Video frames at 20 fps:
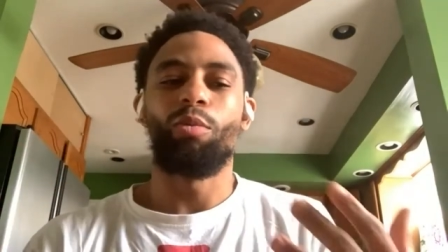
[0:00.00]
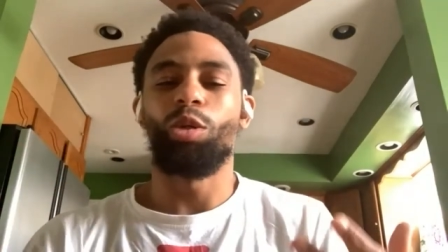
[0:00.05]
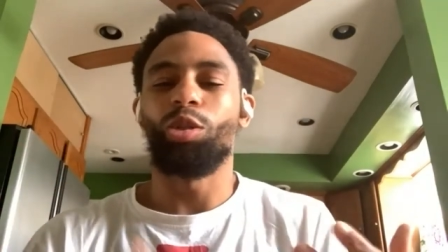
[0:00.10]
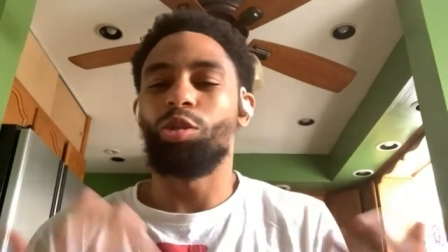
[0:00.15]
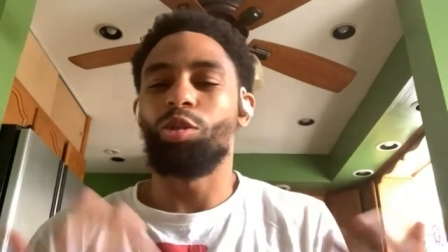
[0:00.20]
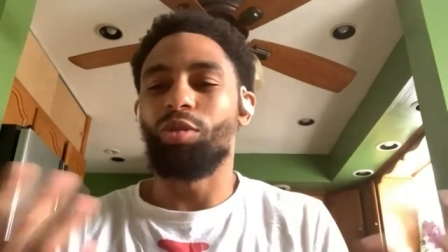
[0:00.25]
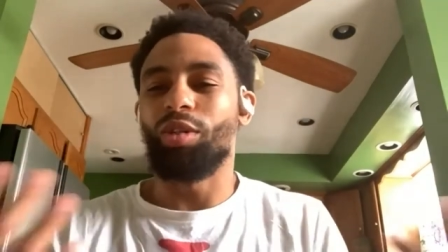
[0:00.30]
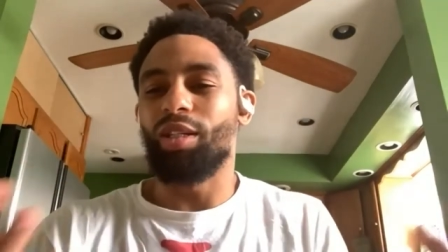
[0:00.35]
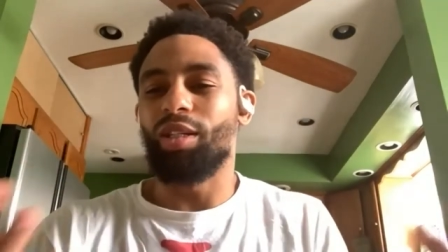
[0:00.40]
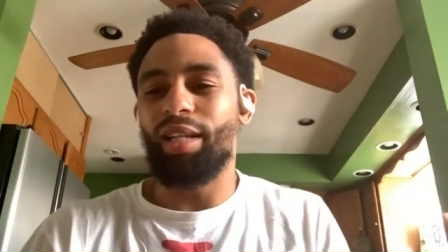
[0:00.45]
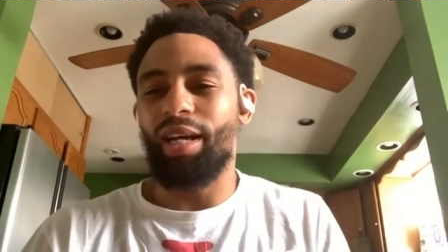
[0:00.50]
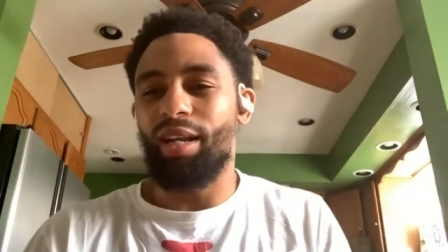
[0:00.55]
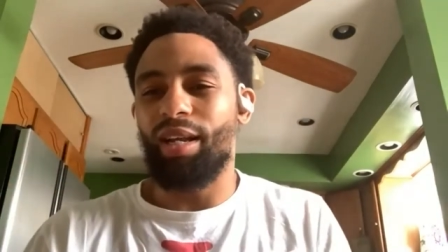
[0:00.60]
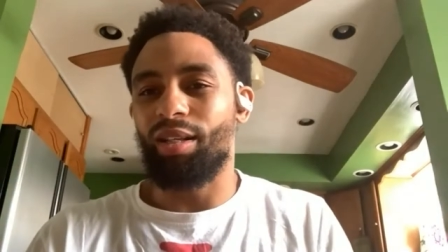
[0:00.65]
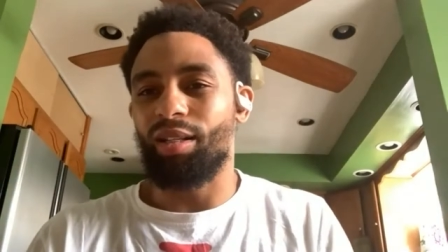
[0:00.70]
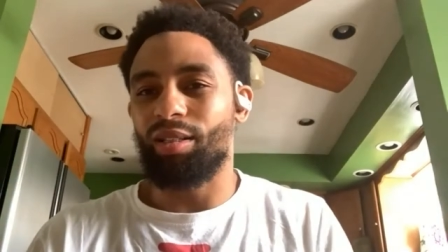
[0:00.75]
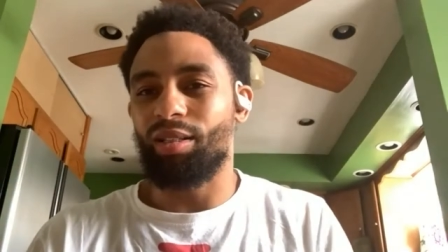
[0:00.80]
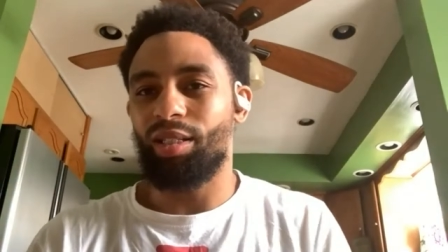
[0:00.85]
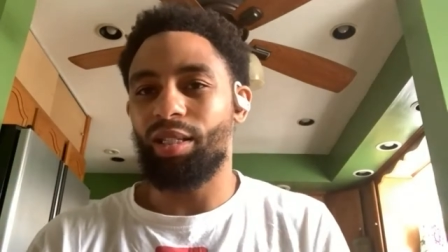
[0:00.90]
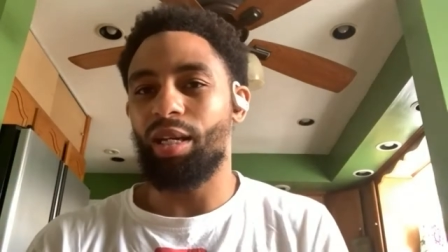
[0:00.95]
once you get
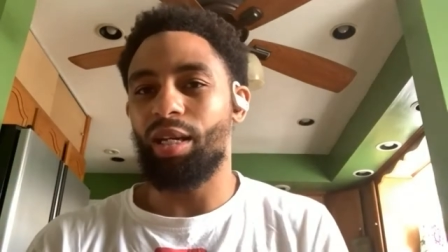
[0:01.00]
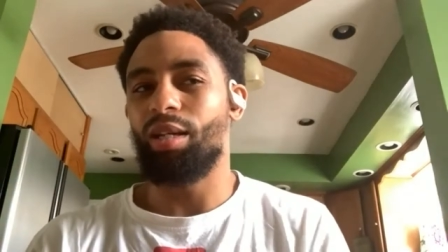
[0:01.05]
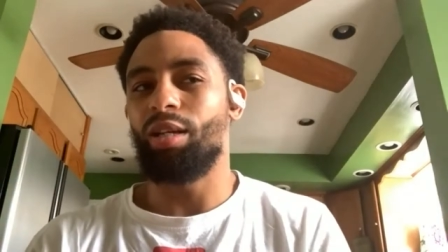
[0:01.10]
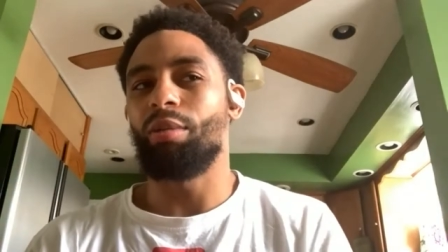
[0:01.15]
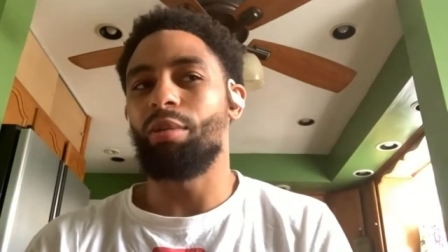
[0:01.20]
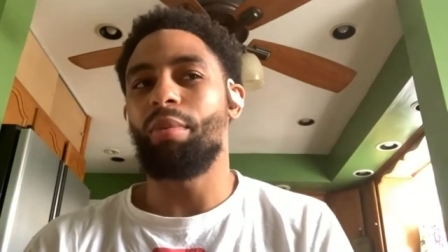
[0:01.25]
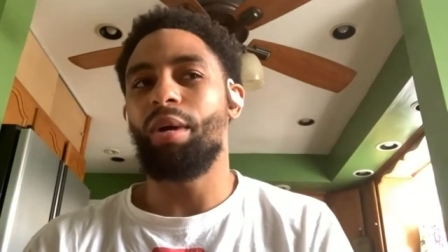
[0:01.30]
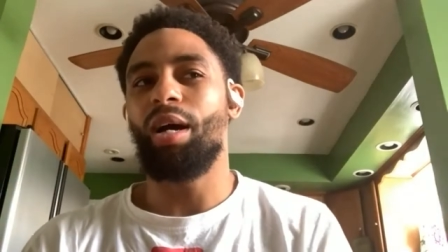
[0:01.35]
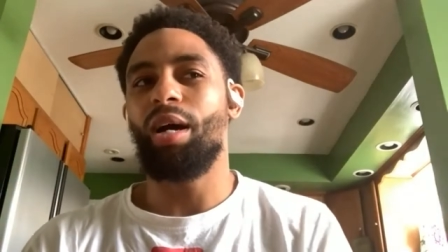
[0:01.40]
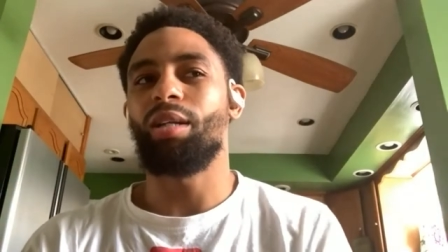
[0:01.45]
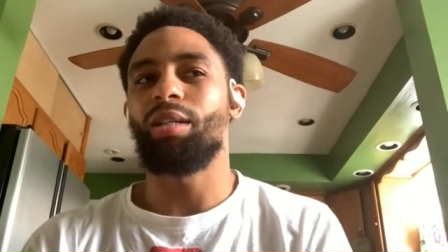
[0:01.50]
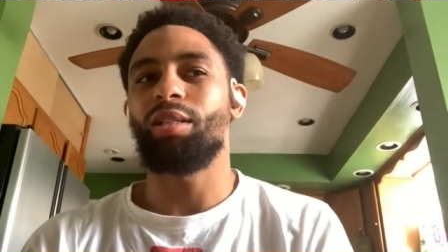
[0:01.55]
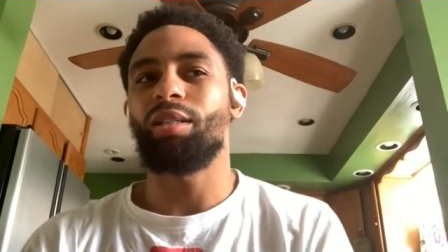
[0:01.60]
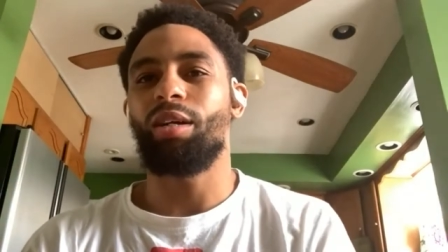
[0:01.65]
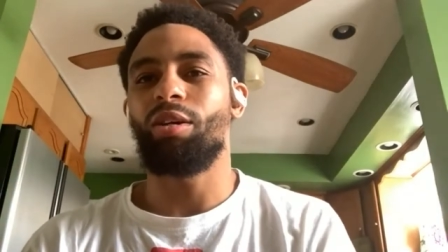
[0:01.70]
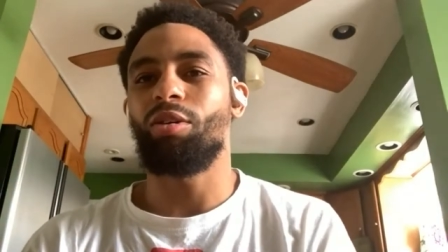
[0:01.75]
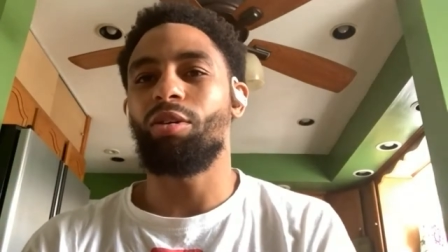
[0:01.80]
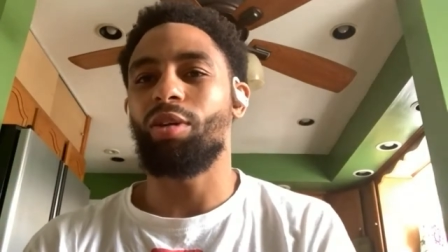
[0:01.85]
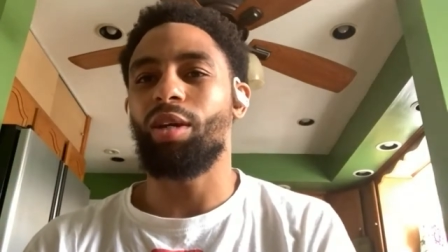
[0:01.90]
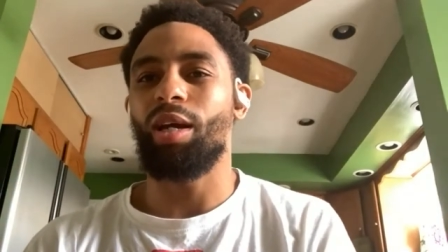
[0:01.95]
that in set in your mind, it's
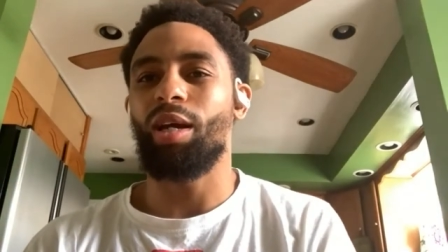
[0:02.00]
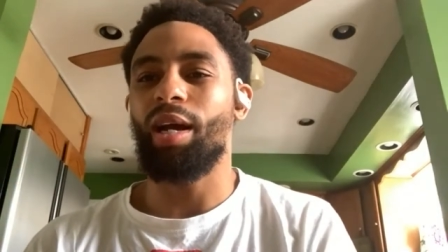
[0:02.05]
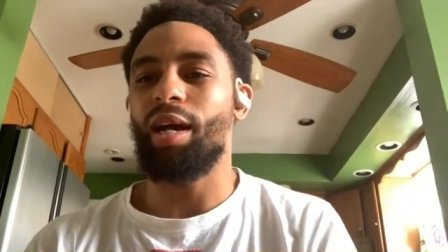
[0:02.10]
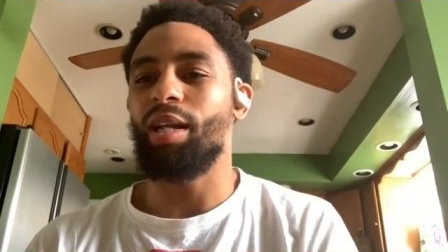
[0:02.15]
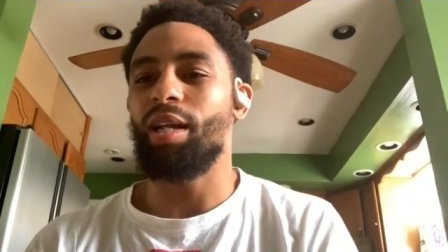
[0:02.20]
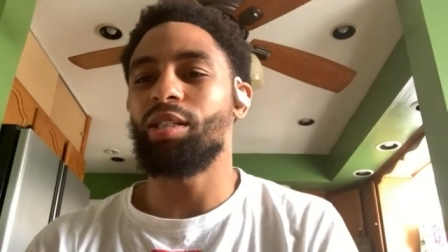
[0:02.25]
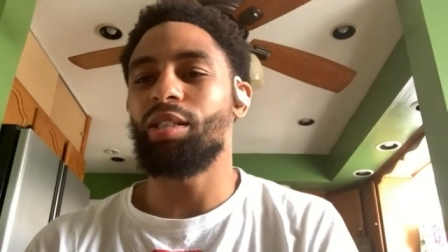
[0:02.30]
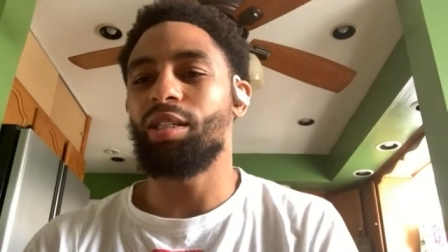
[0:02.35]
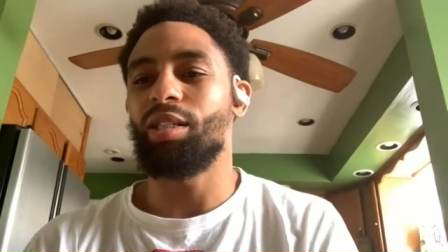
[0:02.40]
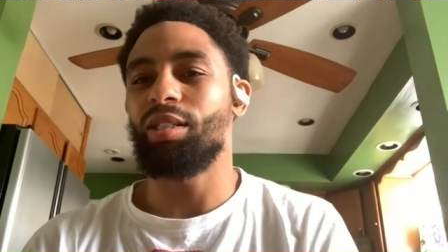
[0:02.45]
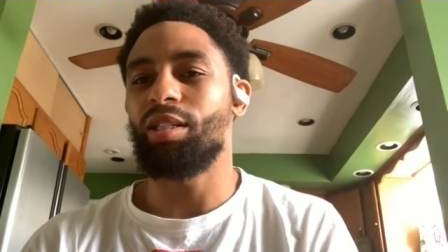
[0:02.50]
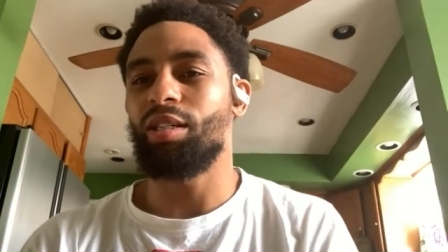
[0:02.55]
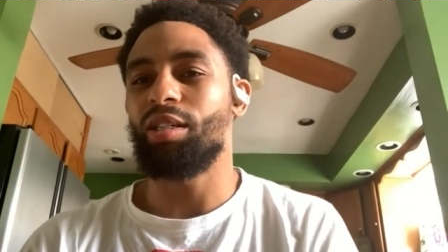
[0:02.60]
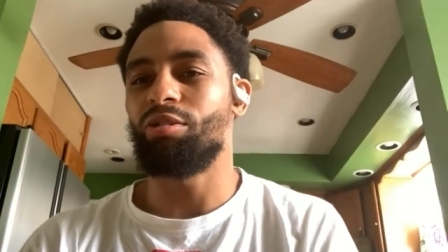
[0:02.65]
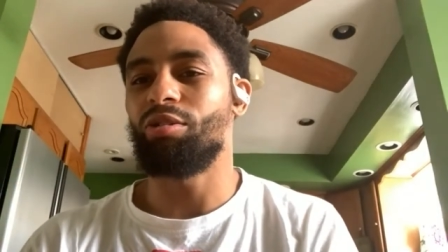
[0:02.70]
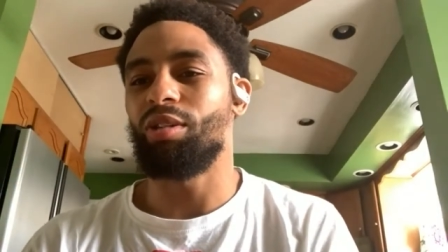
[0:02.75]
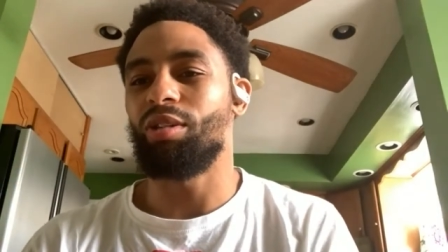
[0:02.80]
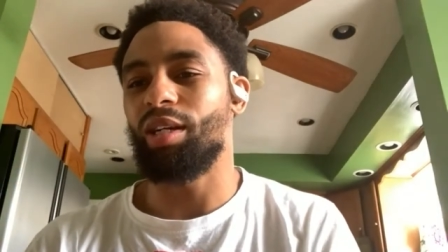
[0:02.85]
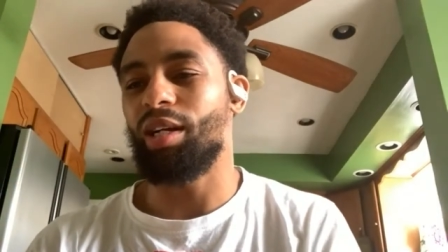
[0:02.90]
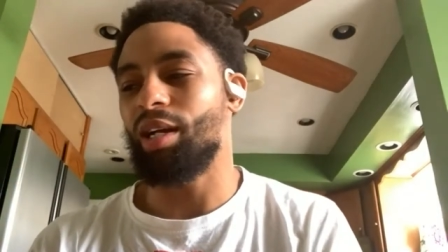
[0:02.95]
like, okay, I gotta chase that dream.